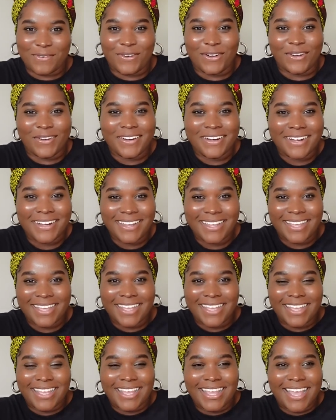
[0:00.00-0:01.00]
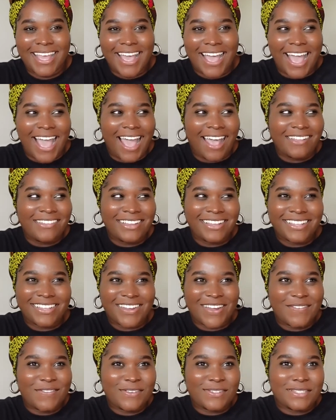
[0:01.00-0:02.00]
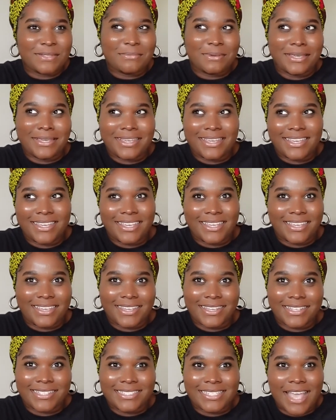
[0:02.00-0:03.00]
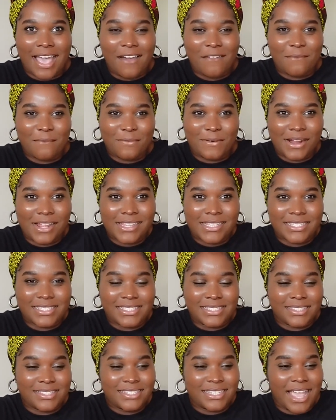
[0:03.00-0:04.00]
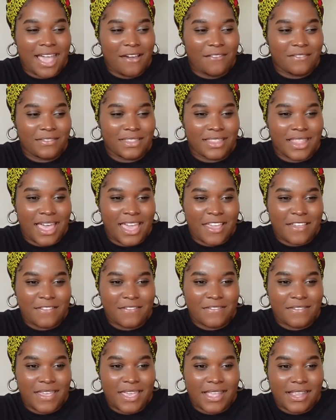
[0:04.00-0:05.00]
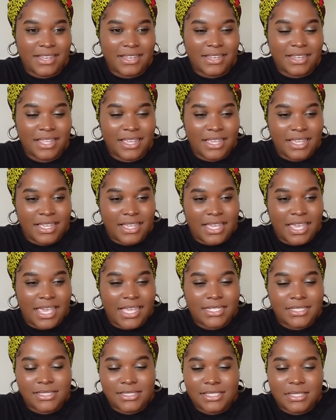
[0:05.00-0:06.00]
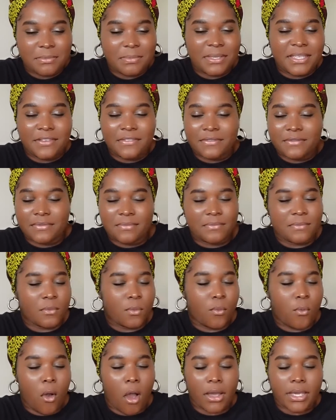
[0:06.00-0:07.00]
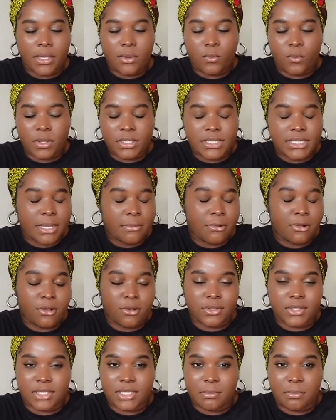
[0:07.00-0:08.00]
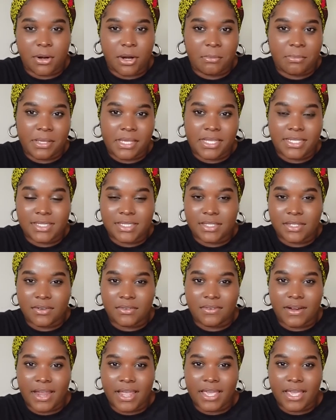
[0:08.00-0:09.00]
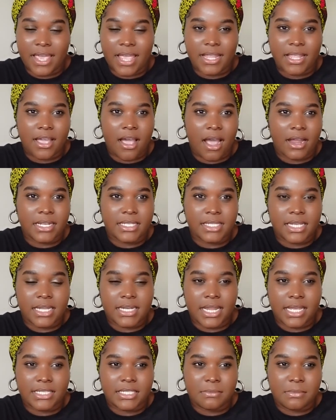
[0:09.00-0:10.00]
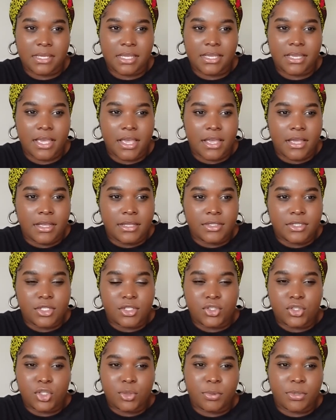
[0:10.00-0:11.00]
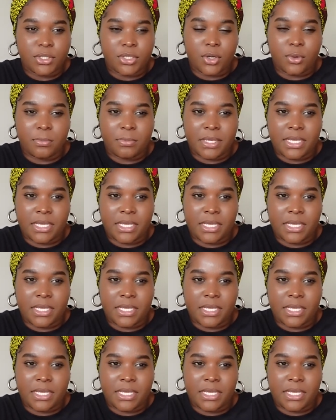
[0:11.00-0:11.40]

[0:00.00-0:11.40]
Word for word: for. I'm just grateful to be here, to have breaths, to have life, and and to be walking one step closer to purpose, right? And God is connecting me to super dope